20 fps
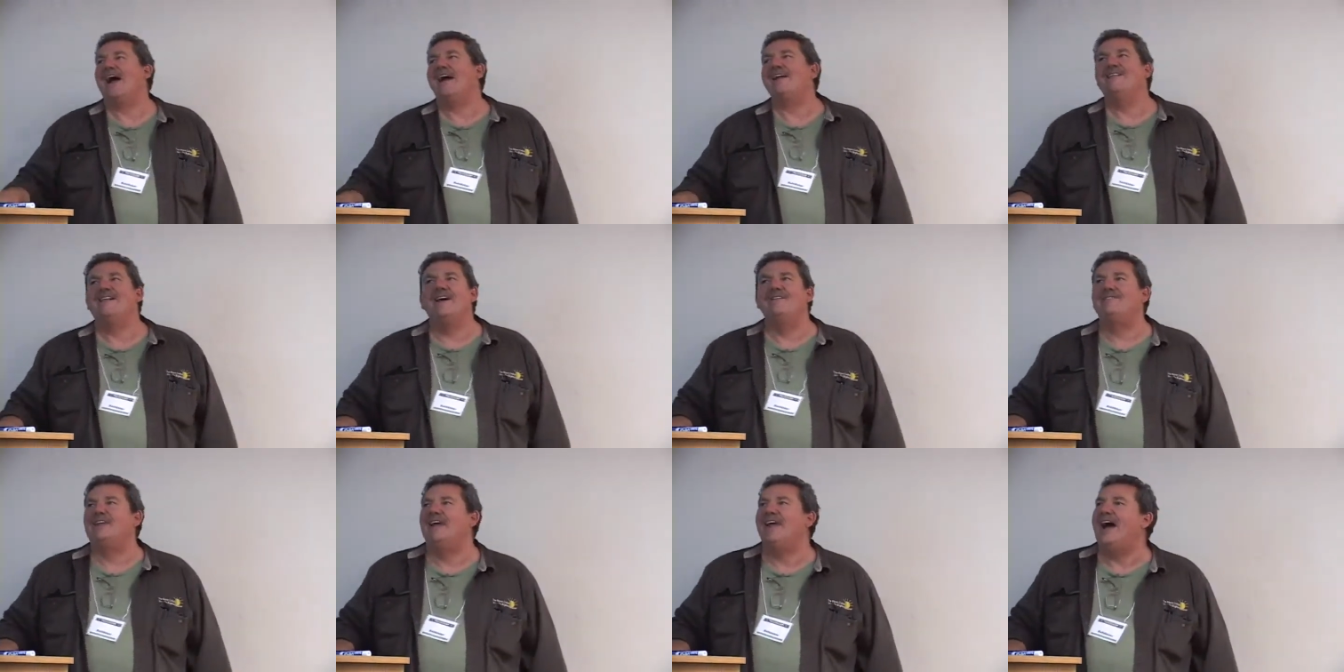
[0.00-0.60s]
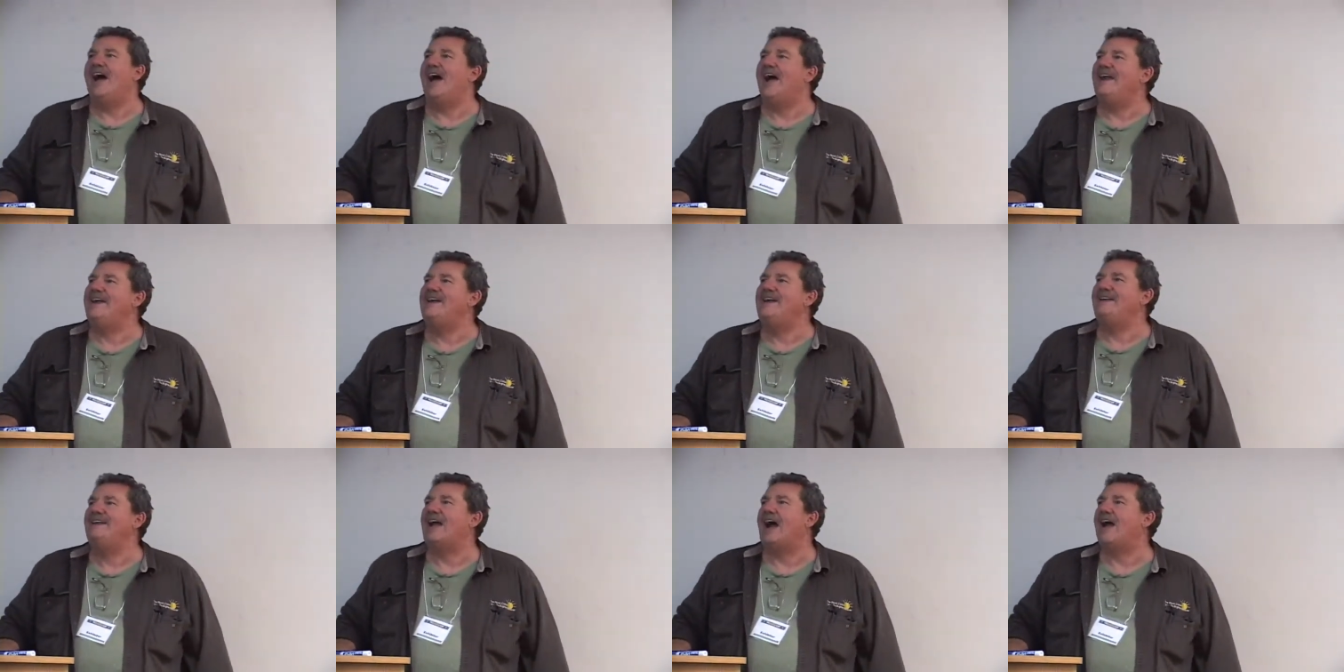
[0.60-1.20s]
I love the
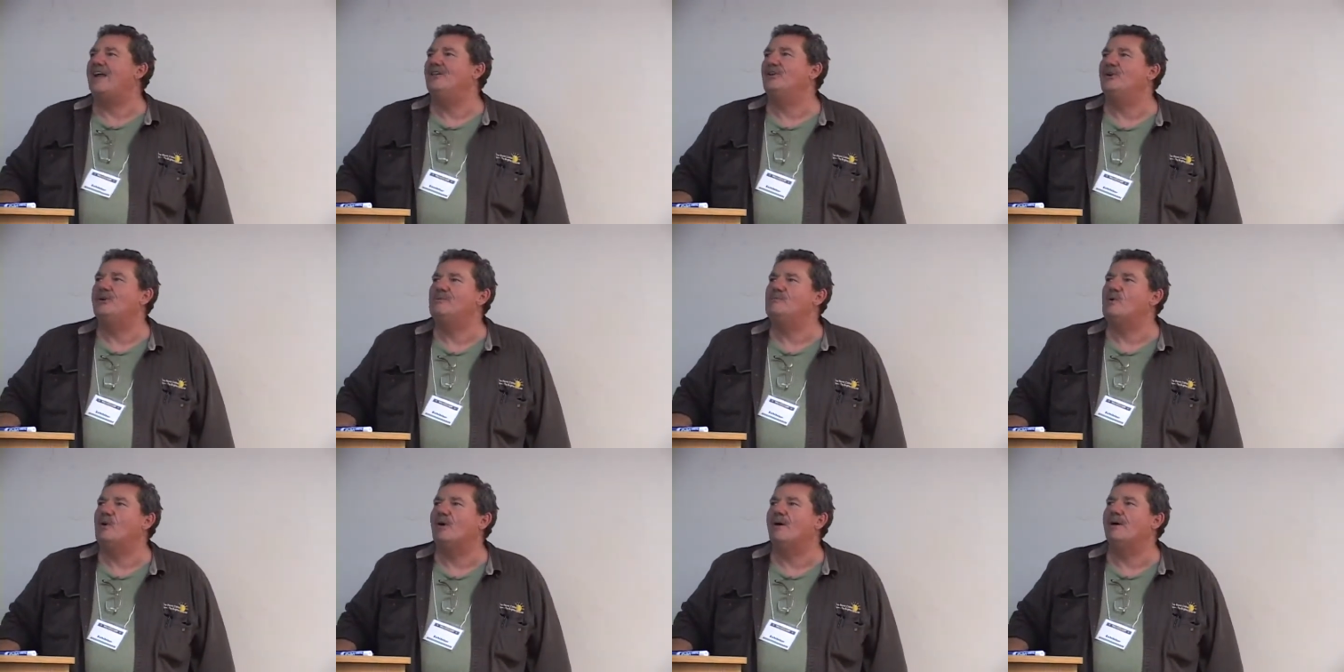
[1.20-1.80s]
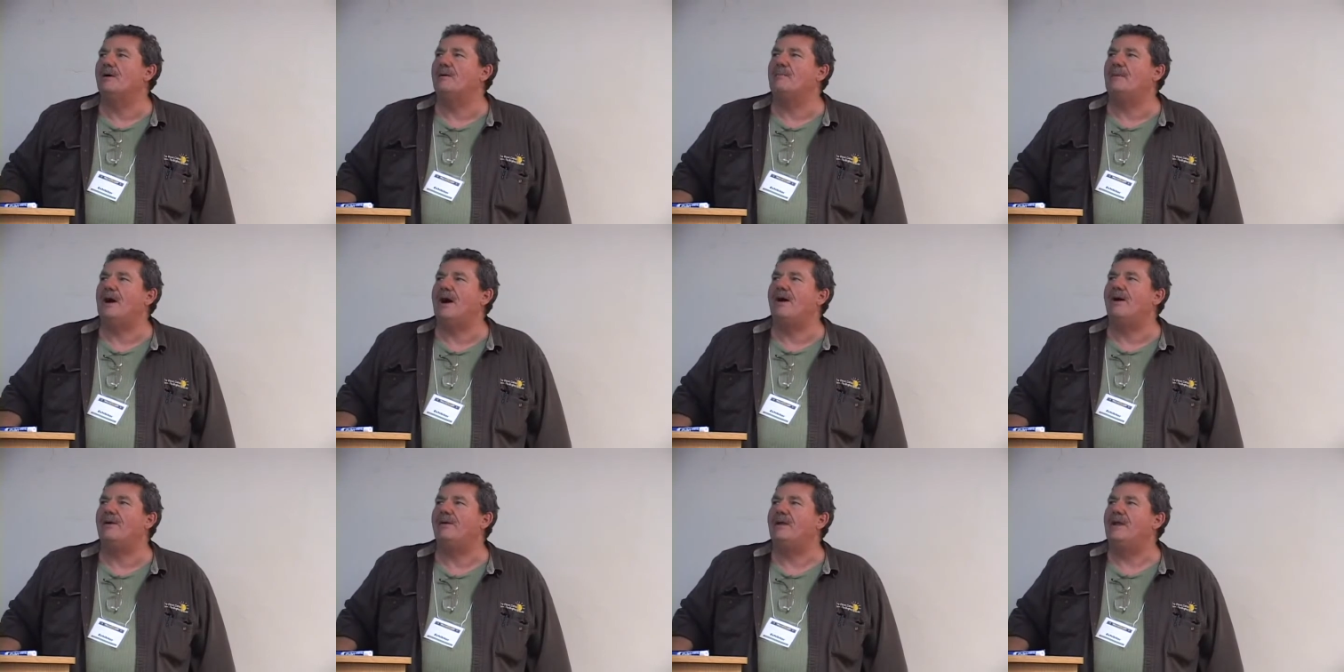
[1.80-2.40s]
guy. I learned more
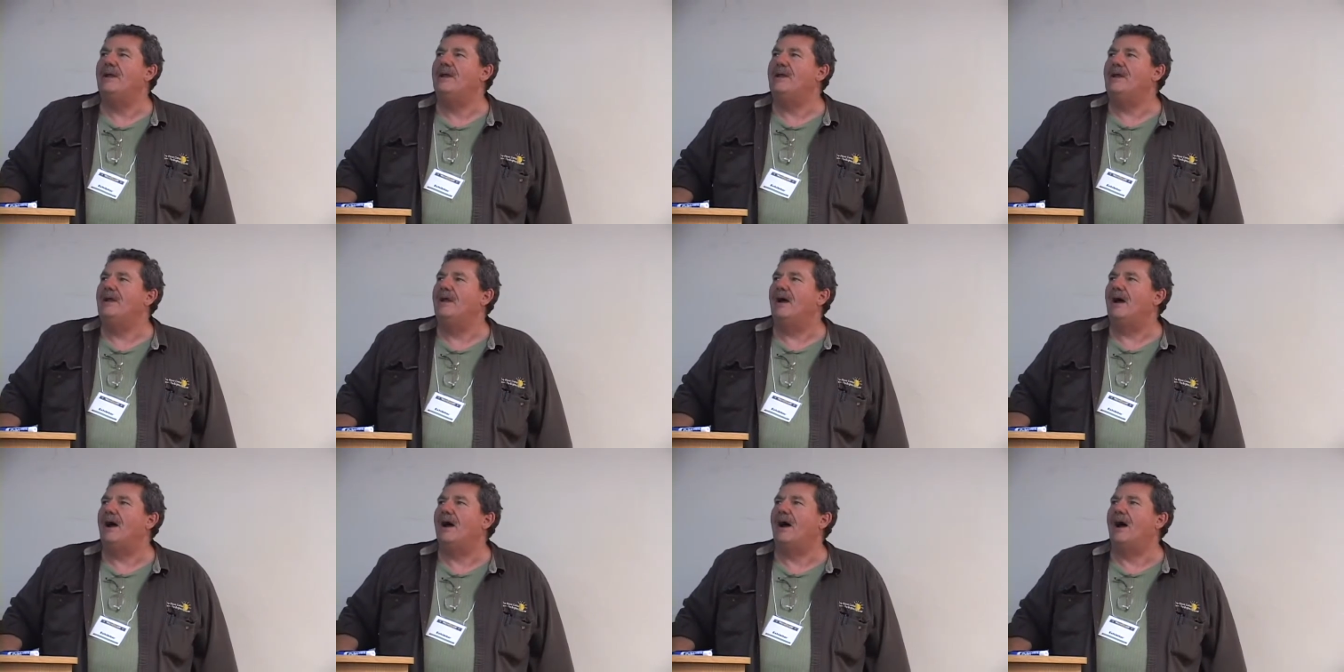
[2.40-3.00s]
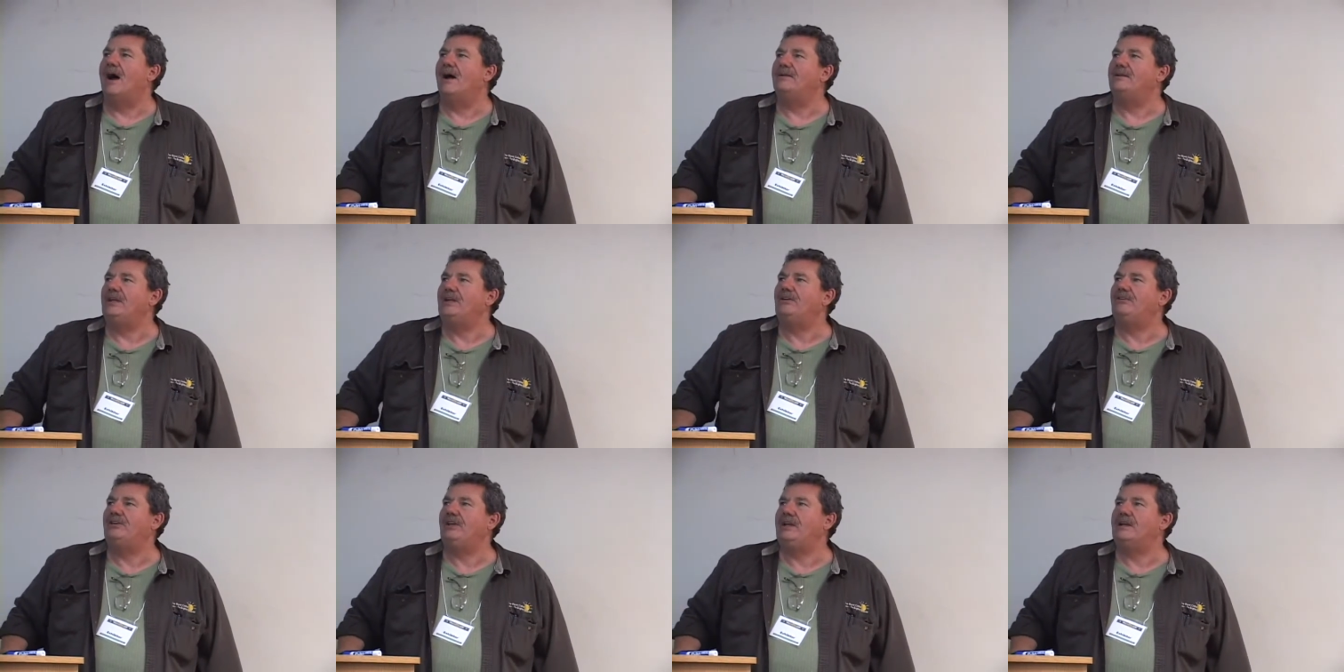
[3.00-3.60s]
about
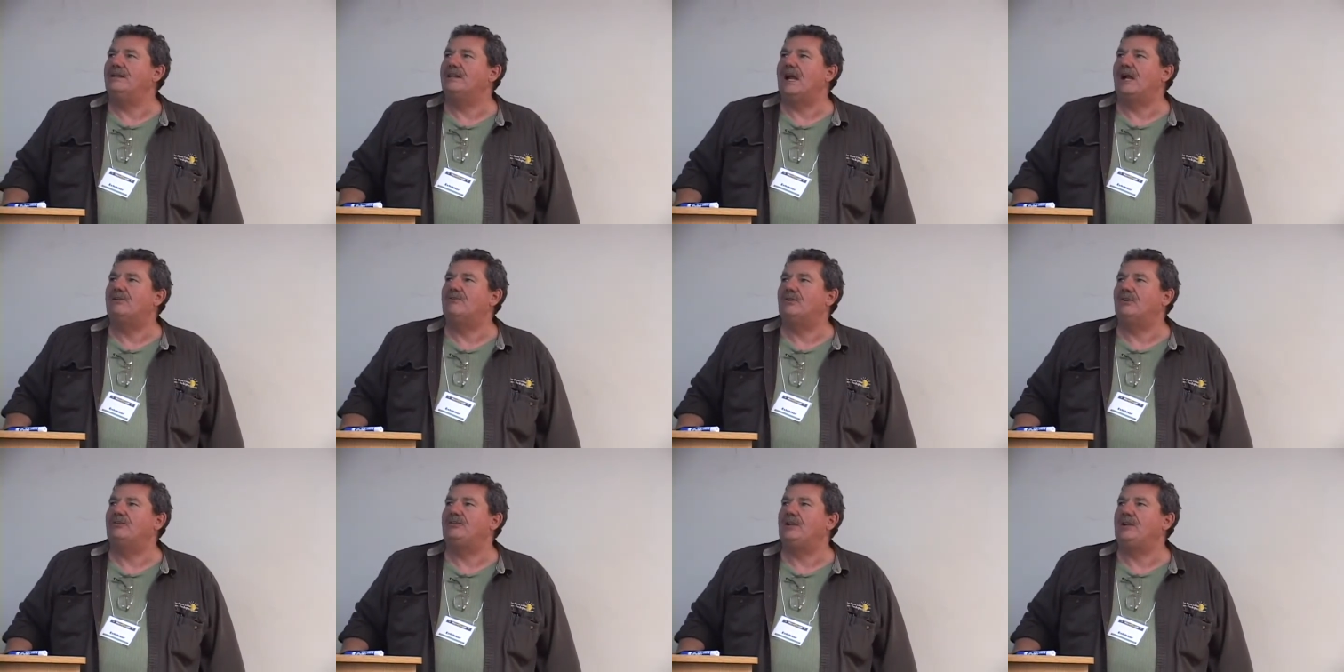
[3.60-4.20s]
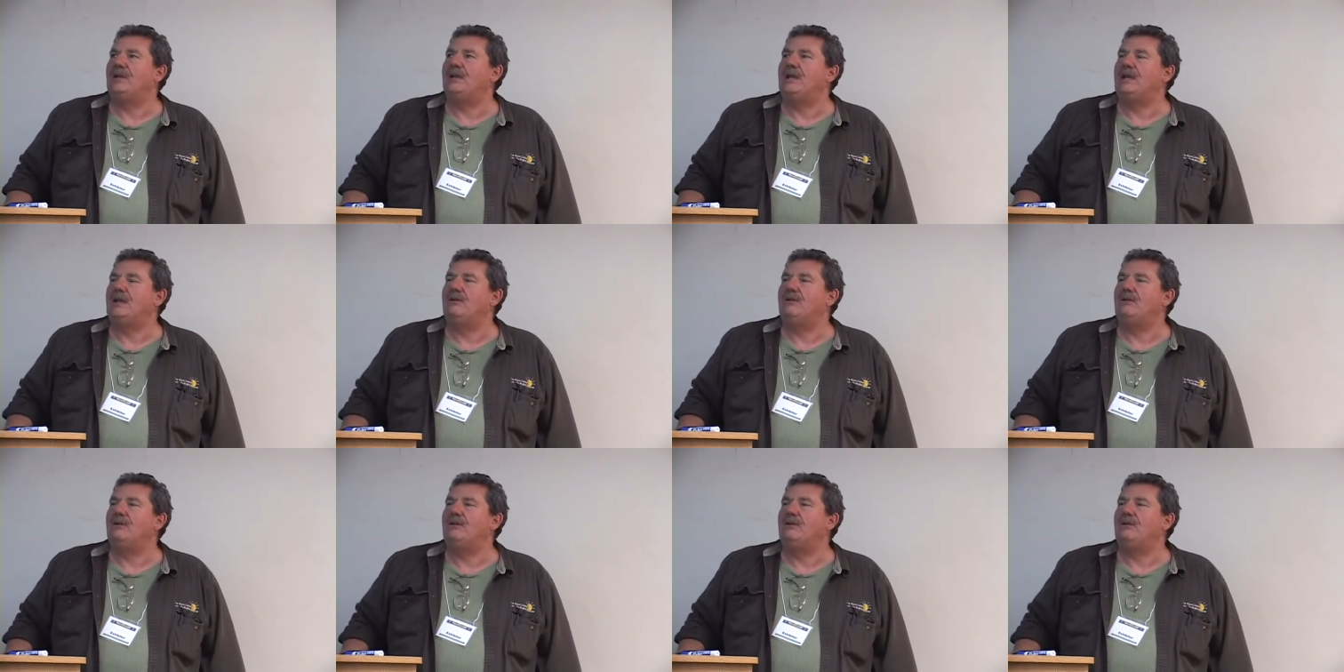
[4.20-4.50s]
DC electricity.